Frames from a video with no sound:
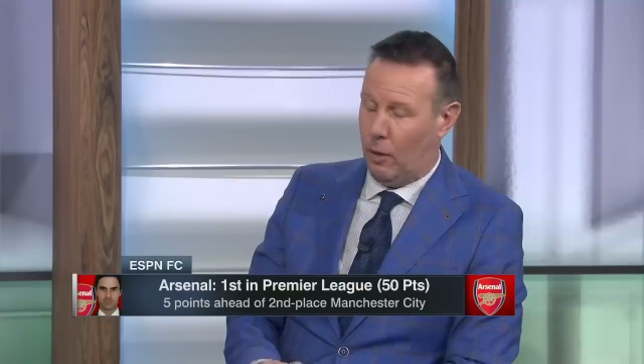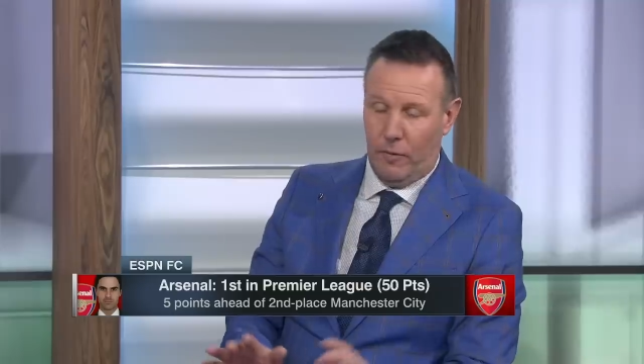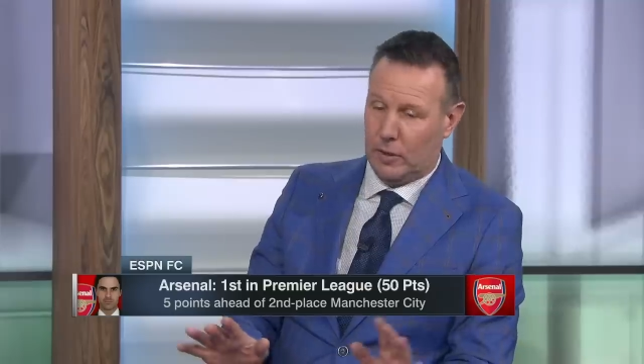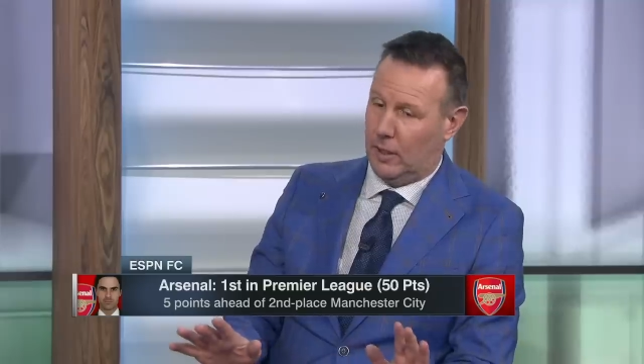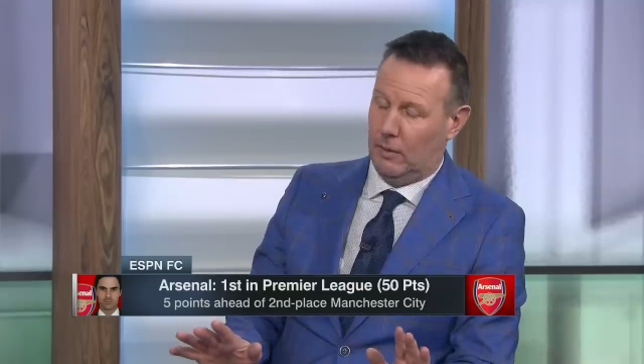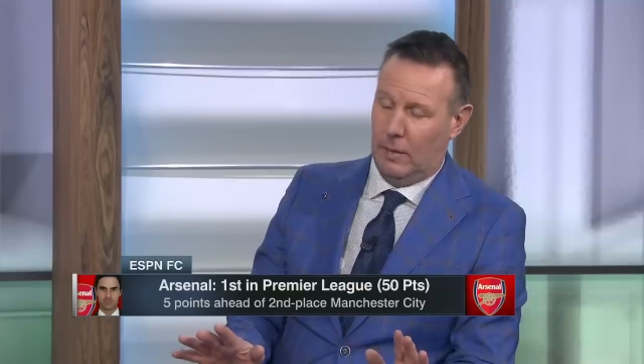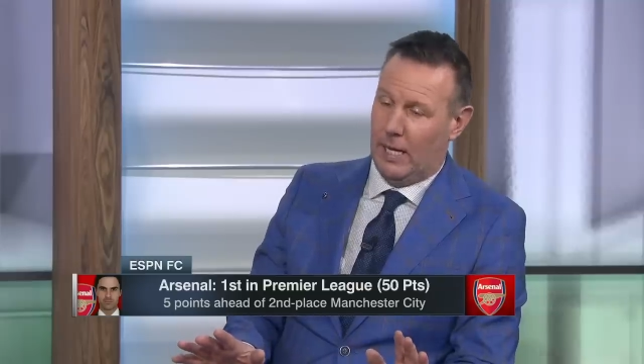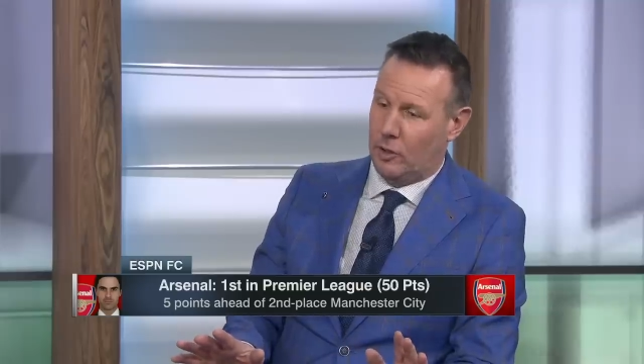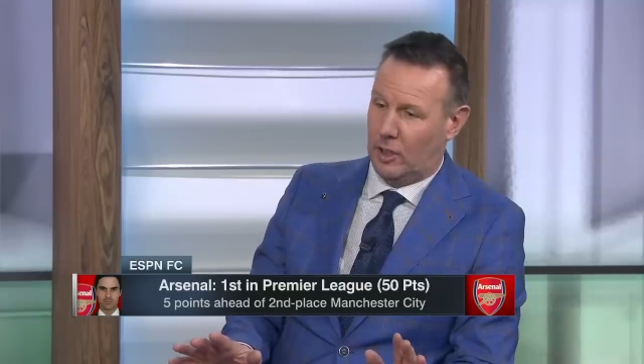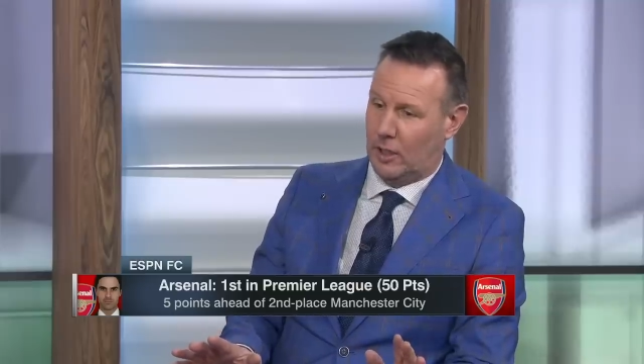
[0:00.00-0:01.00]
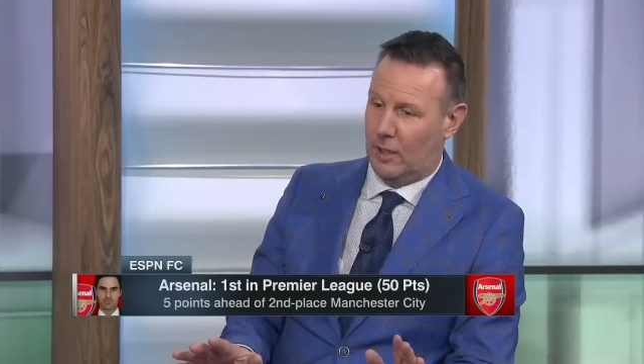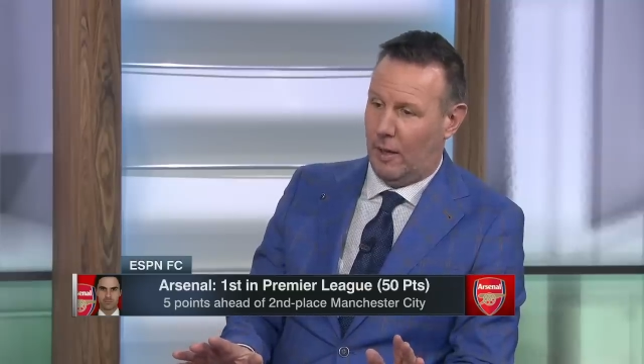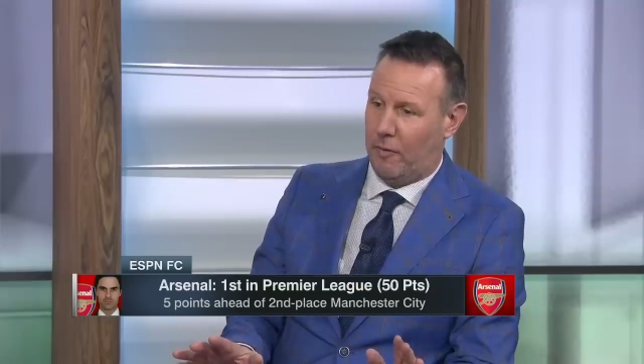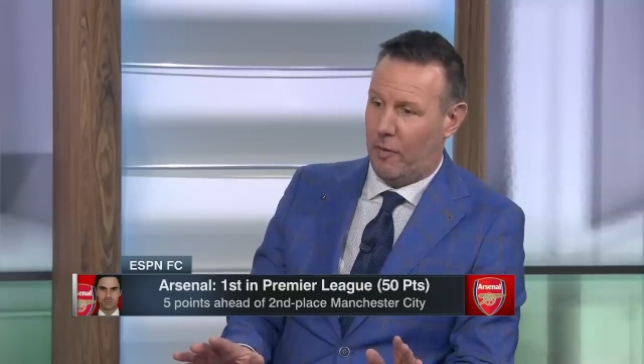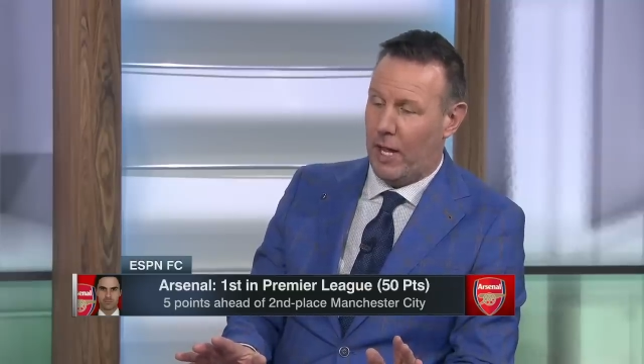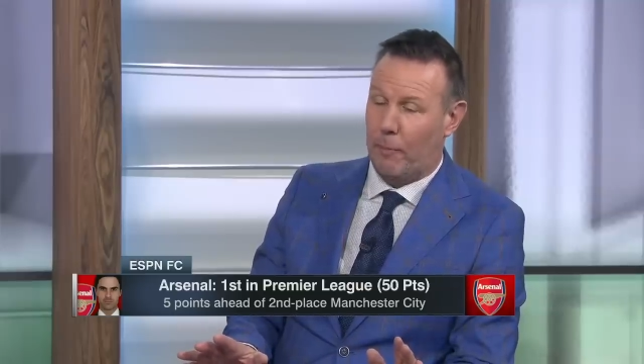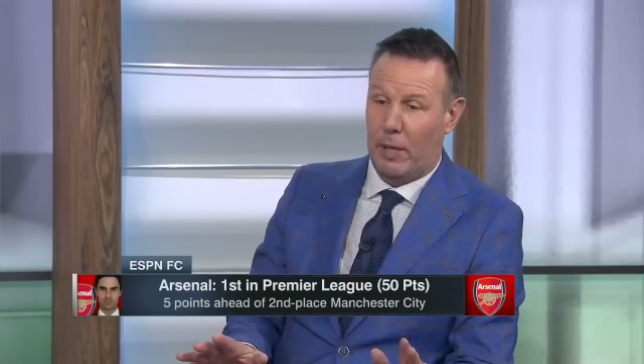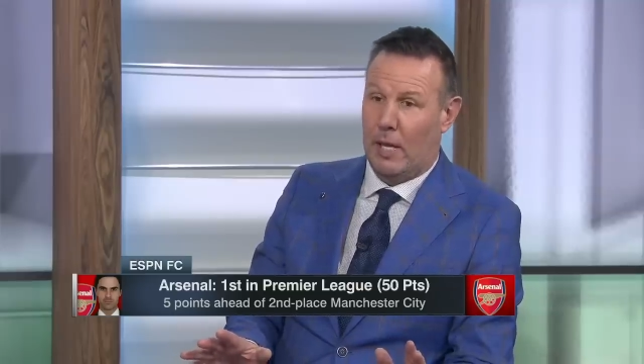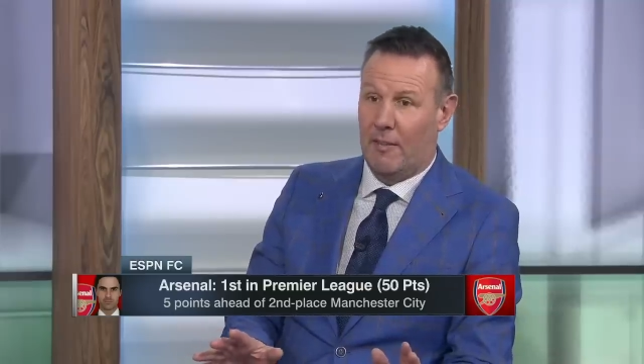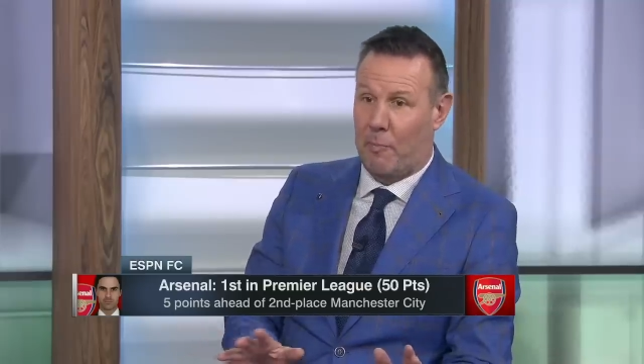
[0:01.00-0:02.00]
obviously, injuries are a different thing, but
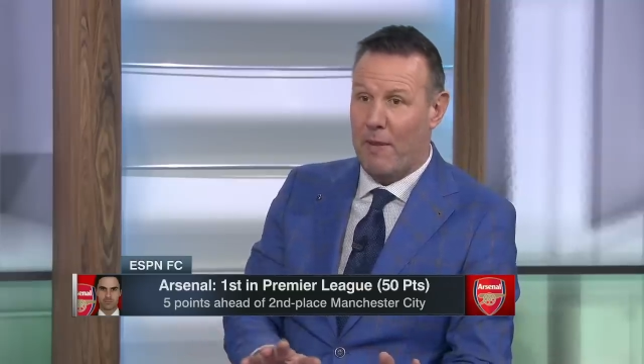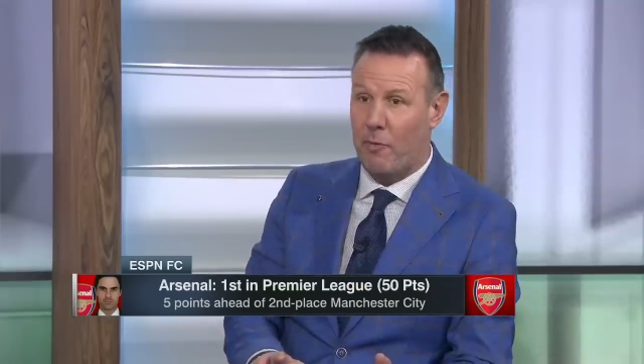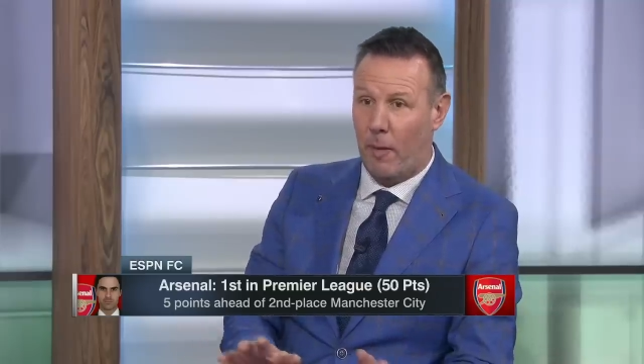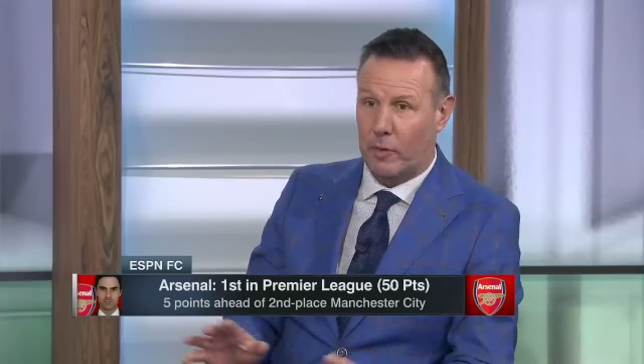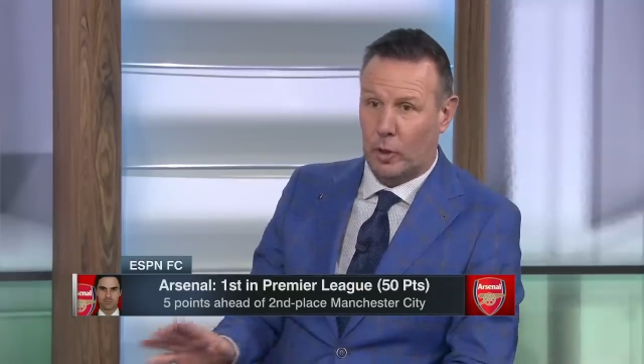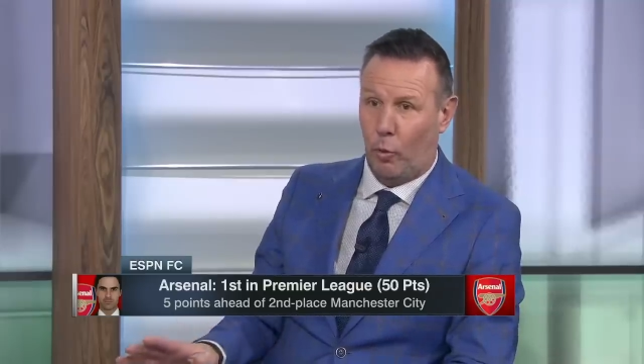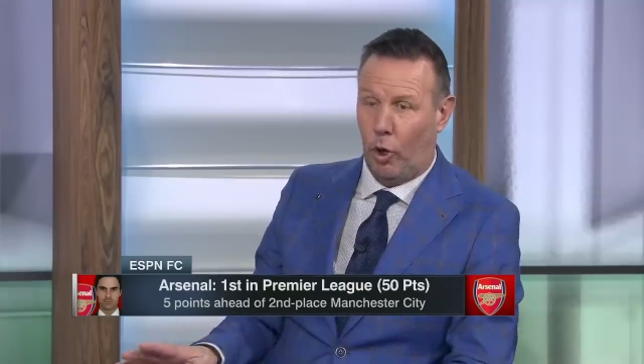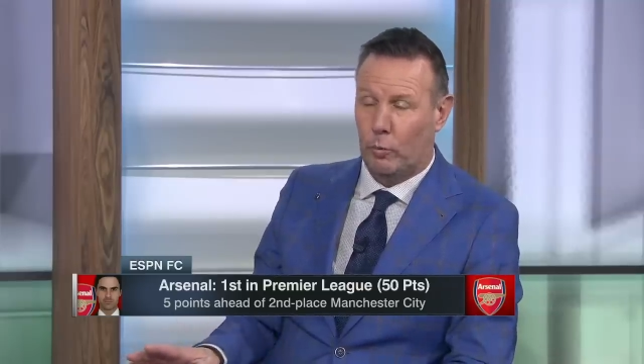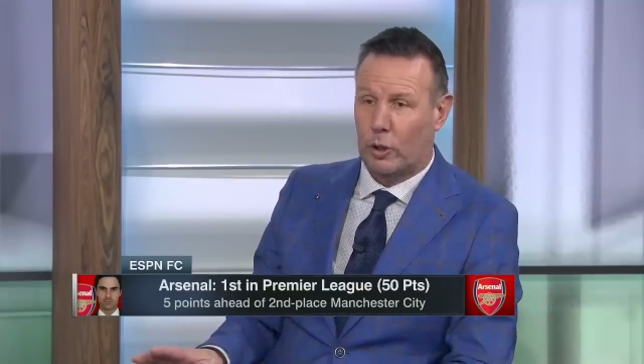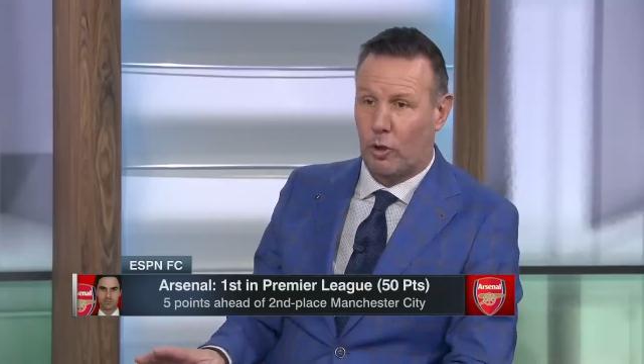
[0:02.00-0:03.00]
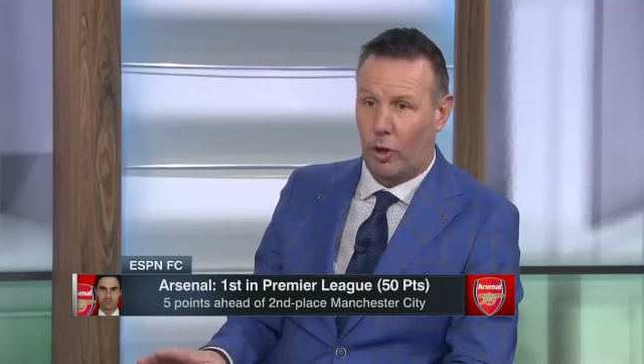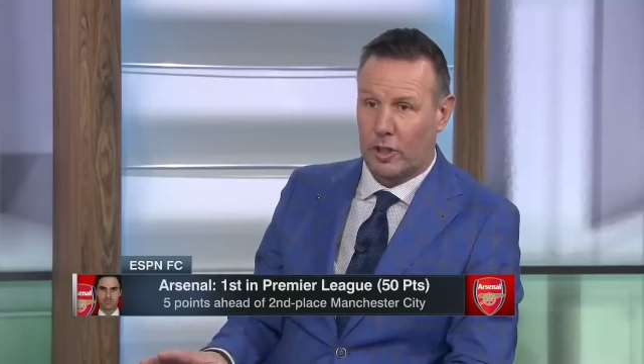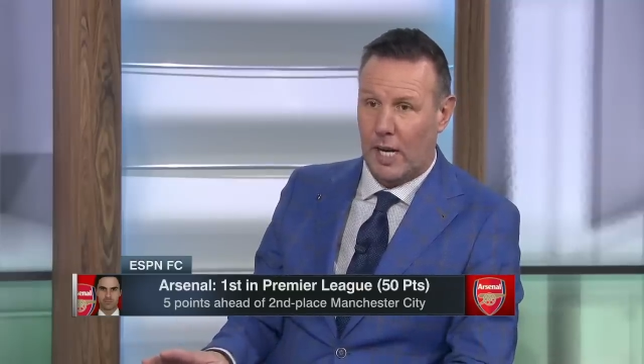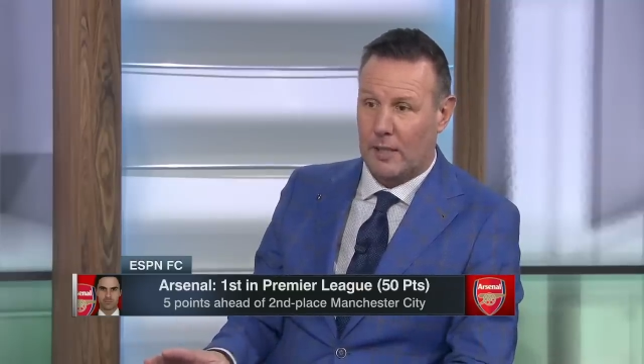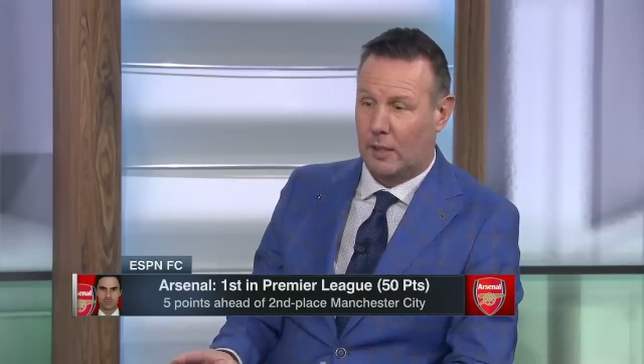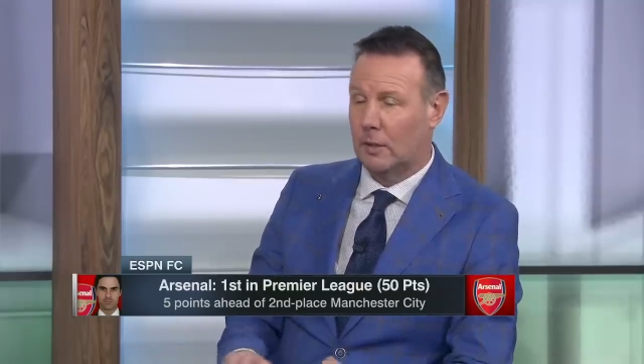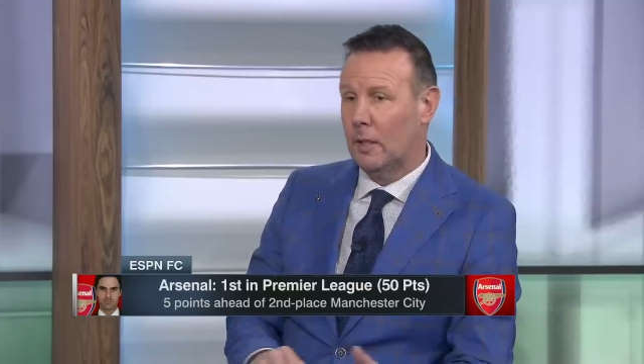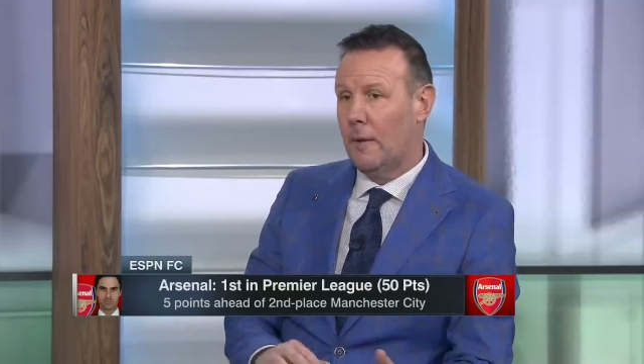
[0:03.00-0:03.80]
then they've beefed up the squad with Trossard and